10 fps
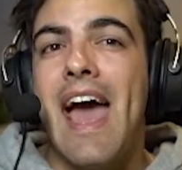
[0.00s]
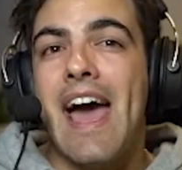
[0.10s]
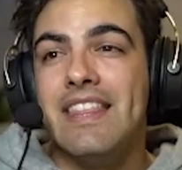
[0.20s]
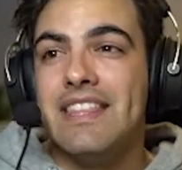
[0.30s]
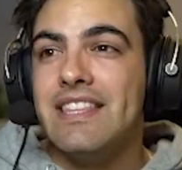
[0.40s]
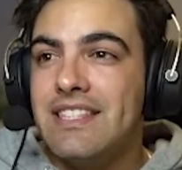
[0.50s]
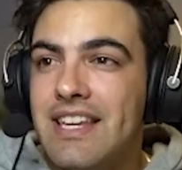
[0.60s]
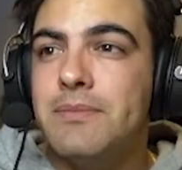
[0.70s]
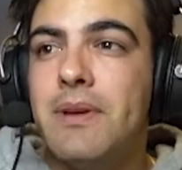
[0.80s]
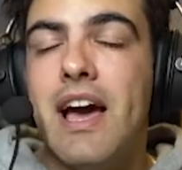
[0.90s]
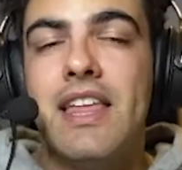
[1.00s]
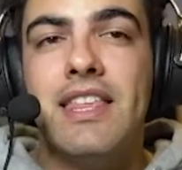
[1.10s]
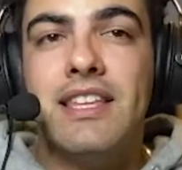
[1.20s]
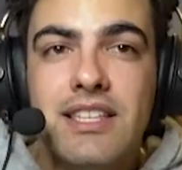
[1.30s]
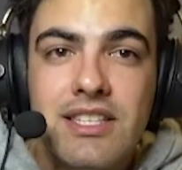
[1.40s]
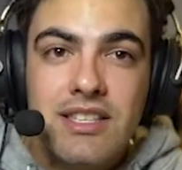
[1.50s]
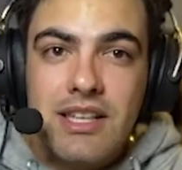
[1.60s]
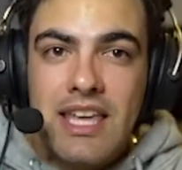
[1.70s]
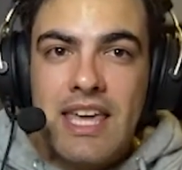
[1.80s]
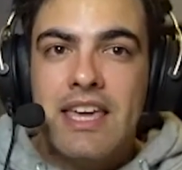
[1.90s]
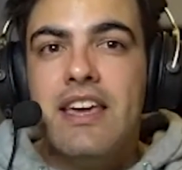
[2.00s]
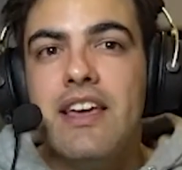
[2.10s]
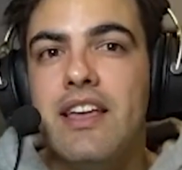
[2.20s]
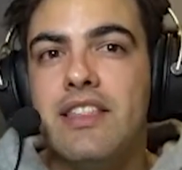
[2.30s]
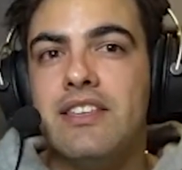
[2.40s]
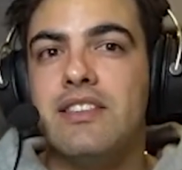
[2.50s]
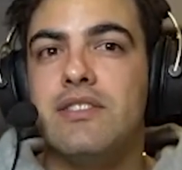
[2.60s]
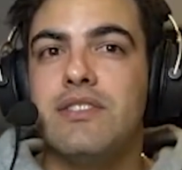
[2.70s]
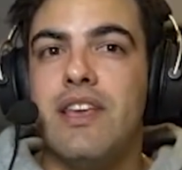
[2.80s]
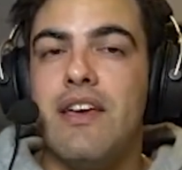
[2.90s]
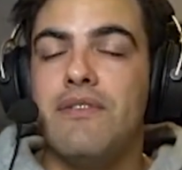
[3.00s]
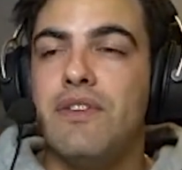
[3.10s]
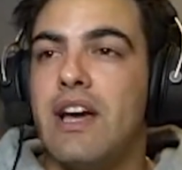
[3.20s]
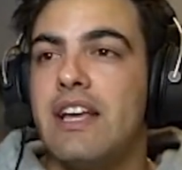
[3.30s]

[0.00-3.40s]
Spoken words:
And then this next bit, I think this is the key. This is if you guys